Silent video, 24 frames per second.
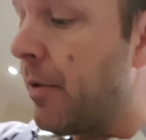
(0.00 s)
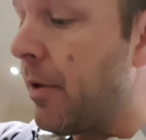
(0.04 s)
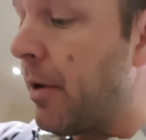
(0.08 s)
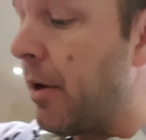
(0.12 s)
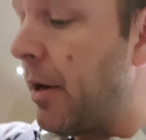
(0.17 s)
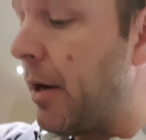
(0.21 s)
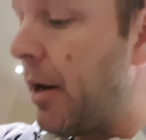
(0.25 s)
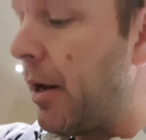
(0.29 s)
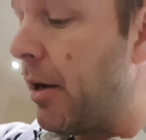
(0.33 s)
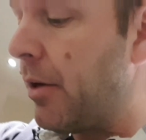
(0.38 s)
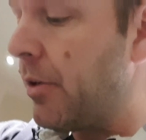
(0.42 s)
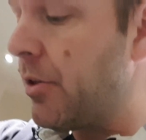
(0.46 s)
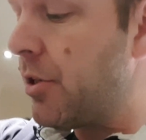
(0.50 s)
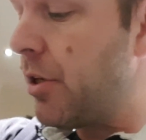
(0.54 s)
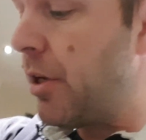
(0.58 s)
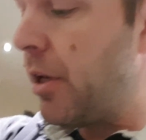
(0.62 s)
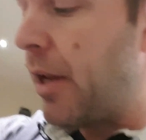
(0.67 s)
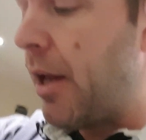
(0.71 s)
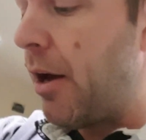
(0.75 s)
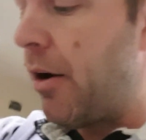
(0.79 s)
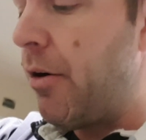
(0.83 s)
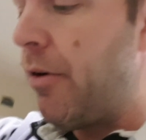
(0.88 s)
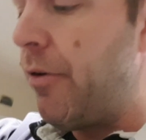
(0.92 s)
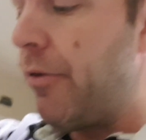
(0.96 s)
And now I'll turn
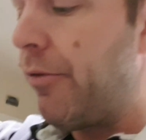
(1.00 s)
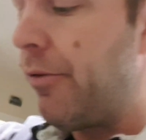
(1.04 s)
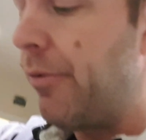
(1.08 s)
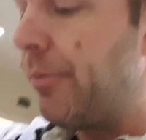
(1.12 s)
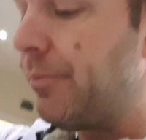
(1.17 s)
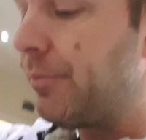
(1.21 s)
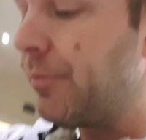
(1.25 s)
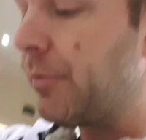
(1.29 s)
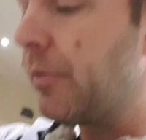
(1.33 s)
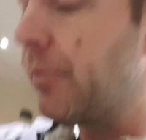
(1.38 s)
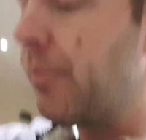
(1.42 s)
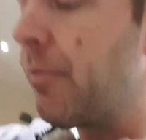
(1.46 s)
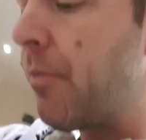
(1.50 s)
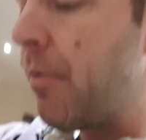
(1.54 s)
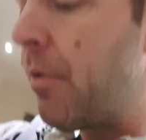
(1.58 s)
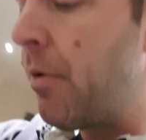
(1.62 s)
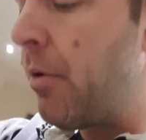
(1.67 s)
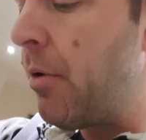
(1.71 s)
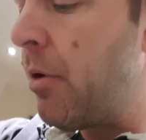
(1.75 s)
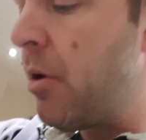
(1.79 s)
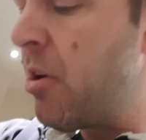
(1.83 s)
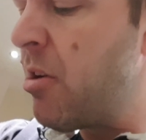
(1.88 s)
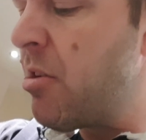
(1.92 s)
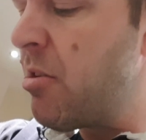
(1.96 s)
that off,
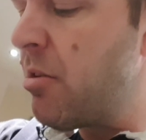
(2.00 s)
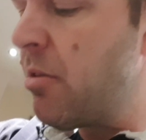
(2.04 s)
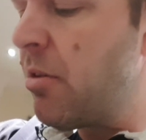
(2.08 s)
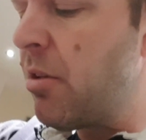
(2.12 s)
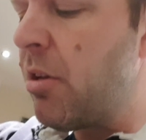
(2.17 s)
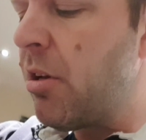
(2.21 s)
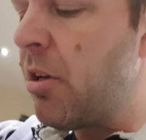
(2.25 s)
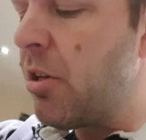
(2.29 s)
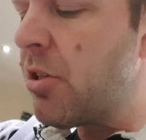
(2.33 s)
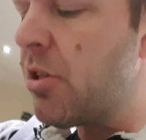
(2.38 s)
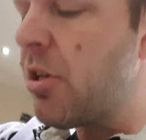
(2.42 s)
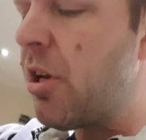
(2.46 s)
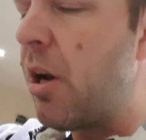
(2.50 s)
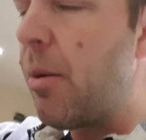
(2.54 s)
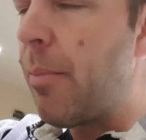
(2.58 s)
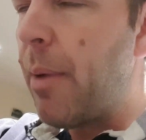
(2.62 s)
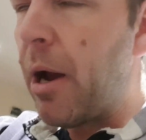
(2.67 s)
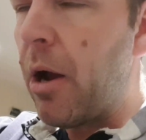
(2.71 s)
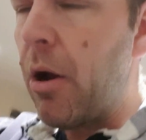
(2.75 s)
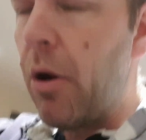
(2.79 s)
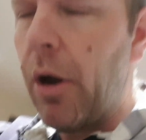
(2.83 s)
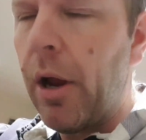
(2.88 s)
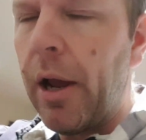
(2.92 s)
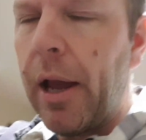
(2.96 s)
turn it
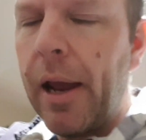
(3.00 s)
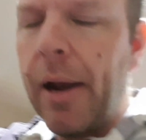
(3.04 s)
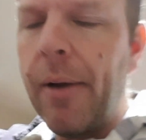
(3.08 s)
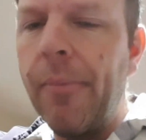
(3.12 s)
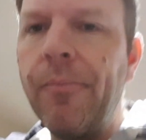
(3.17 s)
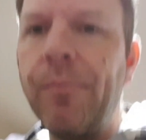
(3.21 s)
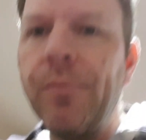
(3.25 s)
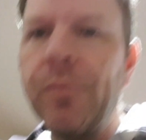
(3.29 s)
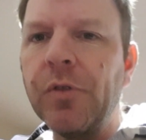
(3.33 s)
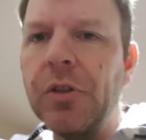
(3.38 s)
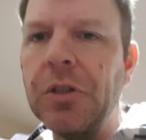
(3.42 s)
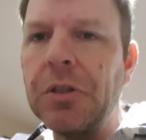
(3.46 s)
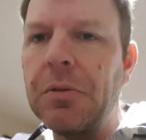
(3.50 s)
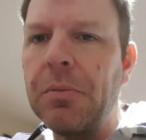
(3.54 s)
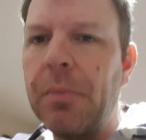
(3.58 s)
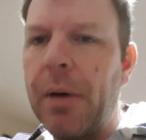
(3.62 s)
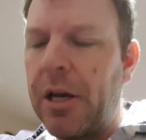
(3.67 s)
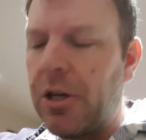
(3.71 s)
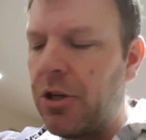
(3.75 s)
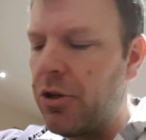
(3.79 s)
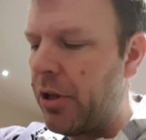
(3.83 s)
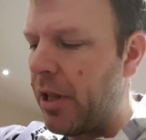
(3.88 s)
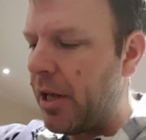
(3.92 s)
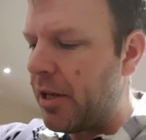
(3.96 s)
back on again to
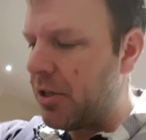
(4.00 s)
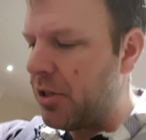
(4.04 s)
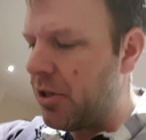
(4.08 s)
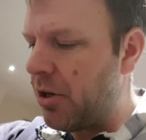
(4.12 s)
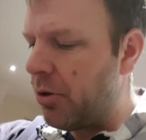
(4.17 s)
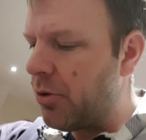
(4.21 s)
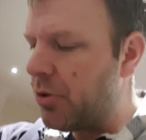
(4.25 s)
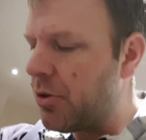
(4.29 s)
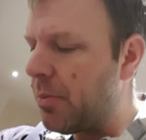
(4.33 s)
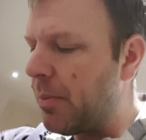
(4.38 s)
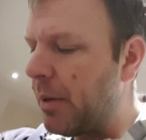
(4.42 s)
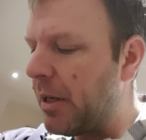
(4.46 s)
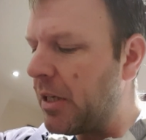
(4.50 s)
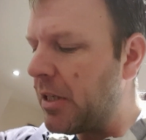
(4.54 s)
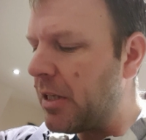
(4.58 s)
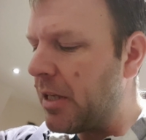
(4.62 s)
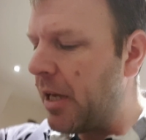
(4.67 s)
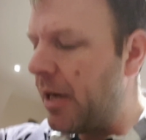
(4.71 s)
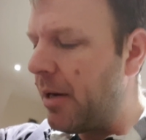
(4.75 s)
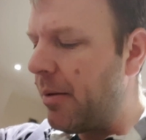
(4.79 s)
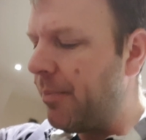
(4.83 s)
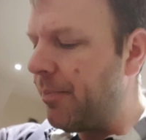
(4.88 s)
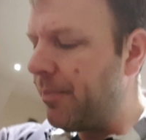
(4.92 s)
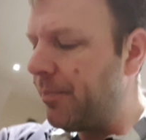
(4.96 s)
make sure that salt's mixed
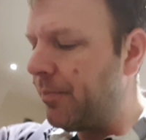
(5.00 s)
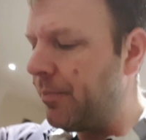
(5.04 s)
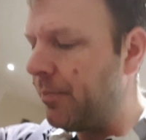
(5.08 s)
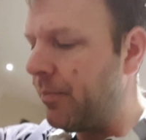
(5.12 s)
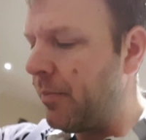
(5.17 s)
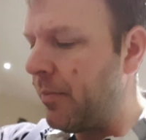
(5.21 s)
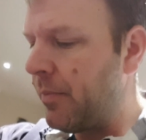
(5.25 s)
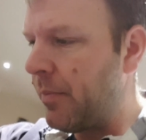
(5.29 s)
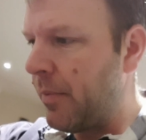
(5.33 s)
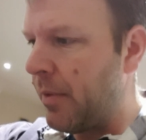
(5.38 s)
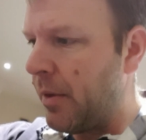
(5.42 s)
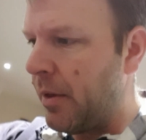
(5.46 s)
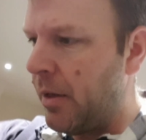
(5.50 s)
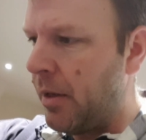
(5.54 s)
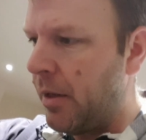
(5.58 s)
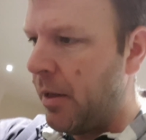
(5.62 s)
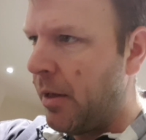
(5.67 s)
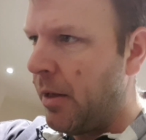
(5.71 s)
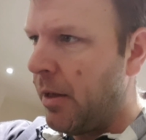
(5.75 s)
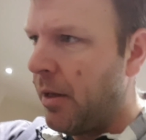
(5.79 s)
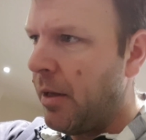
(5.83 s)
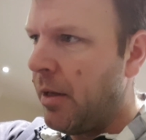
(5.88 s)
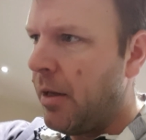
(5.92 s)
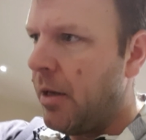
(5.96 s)
in,
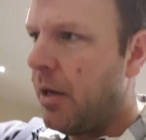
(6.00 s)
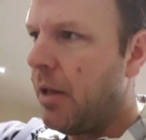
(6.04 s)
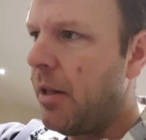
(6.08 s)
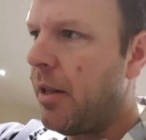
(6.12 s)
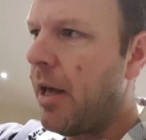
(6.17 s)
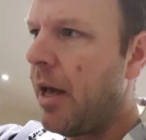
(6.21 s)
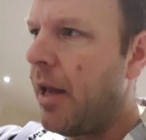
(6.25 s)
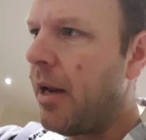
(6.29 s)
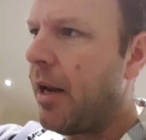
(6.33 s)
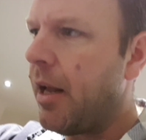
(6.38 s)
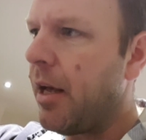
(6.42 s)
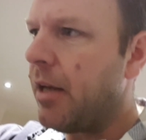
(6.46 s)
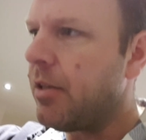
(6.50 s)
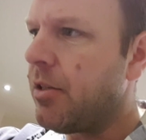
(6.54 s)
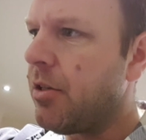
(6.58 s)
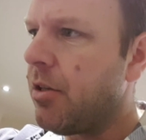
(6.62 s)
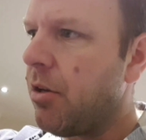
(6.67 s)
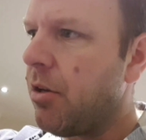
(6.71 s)
and then that's